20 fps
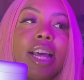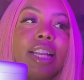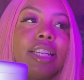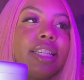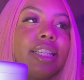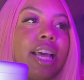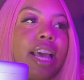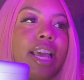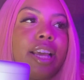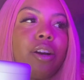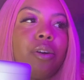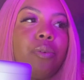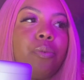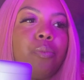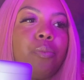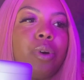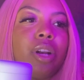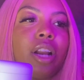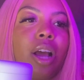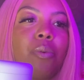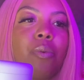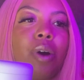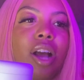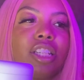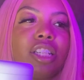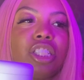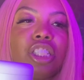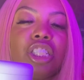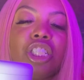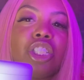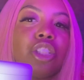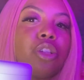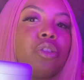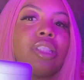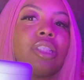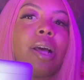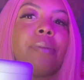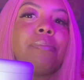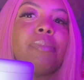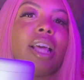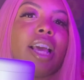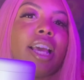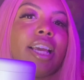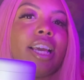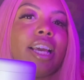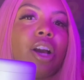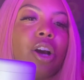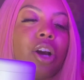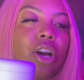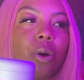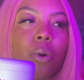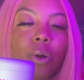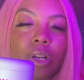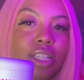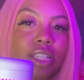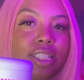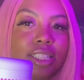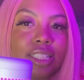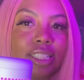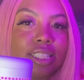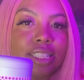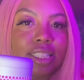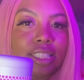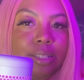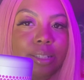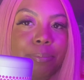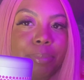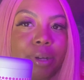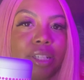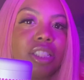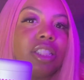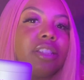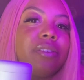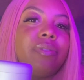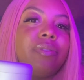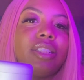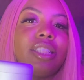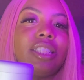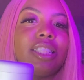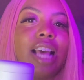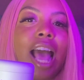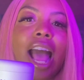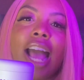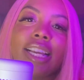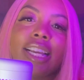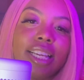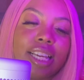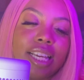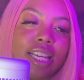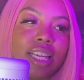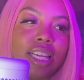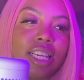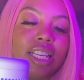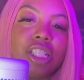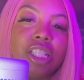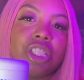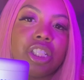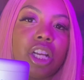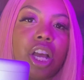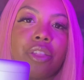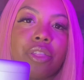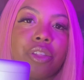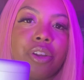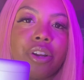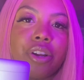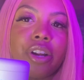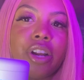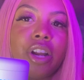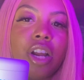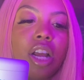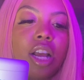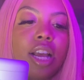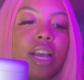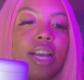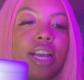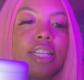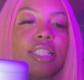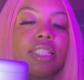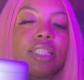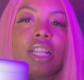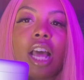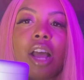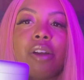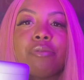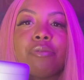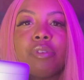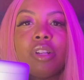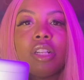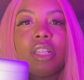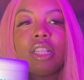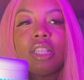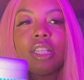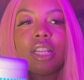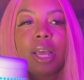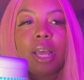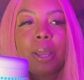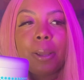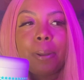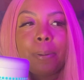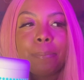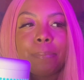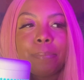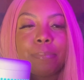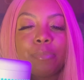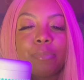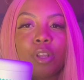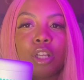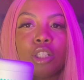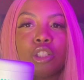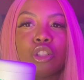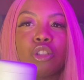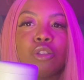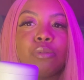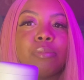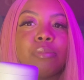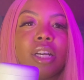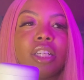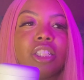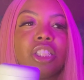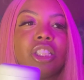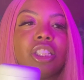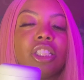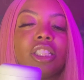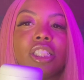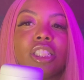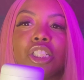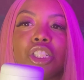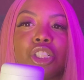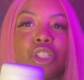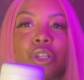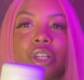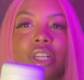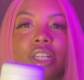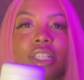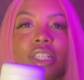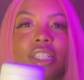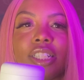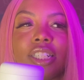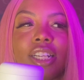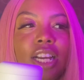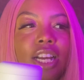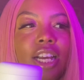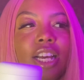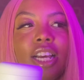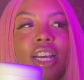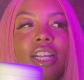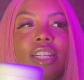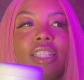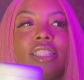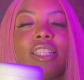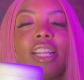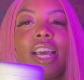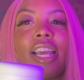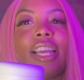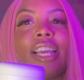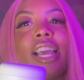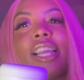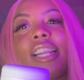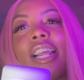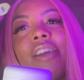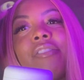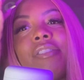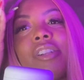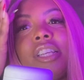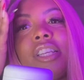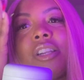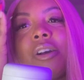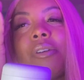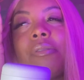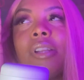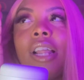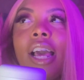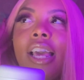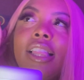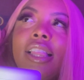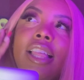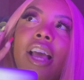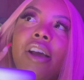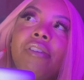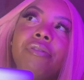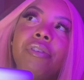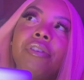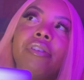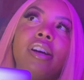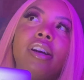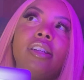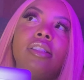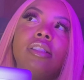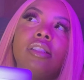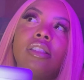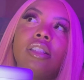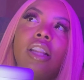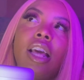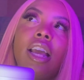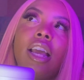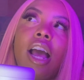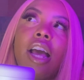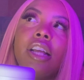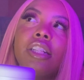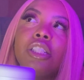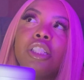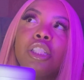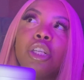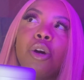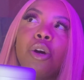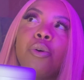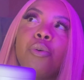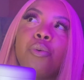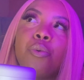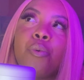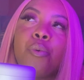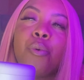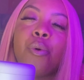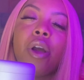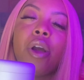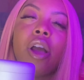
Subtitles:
Like, when I watch these shows, I'm like, all it is a bunch of attacking each other. It's not really like too much sisterhood. Like, and I really don't like that for us. Like, I don't.